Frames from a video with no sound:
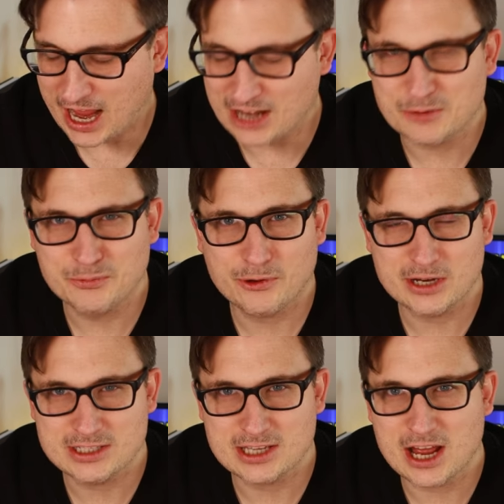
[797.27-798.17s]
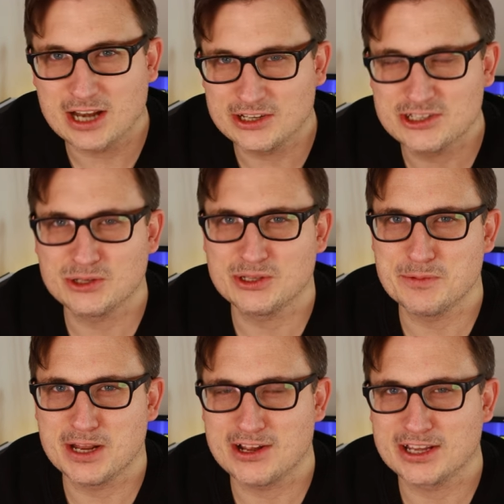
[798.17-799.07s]
And I'm pretty certain I saw
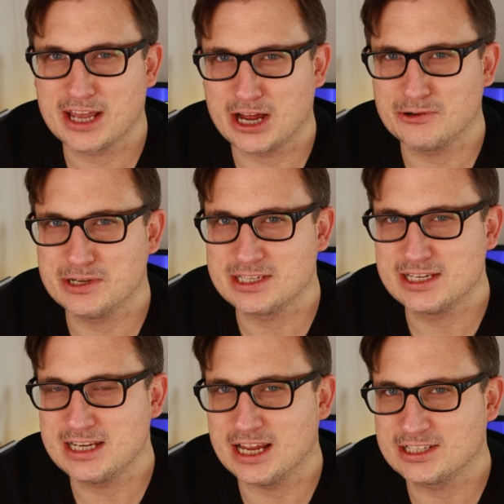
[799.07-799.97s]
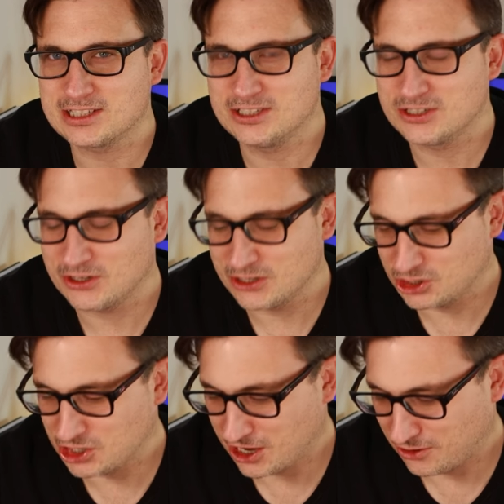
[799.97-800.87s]
them at like Currys and Dixon's on the
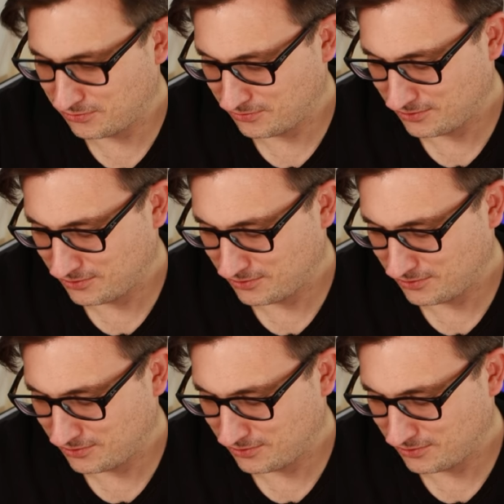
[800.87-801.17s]
shelf.